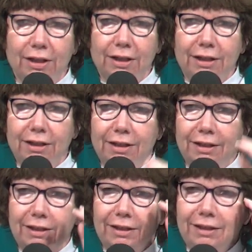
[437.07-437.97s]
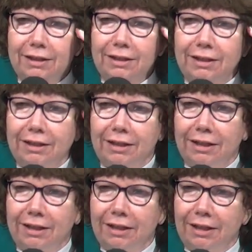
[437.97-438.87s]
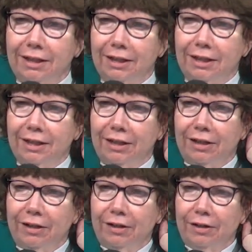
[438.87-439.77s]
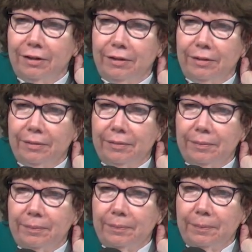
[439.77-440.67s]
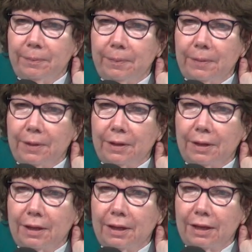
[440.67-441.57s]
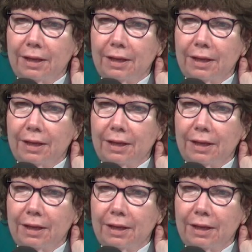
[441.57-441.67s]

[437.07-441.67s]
Nothing is said.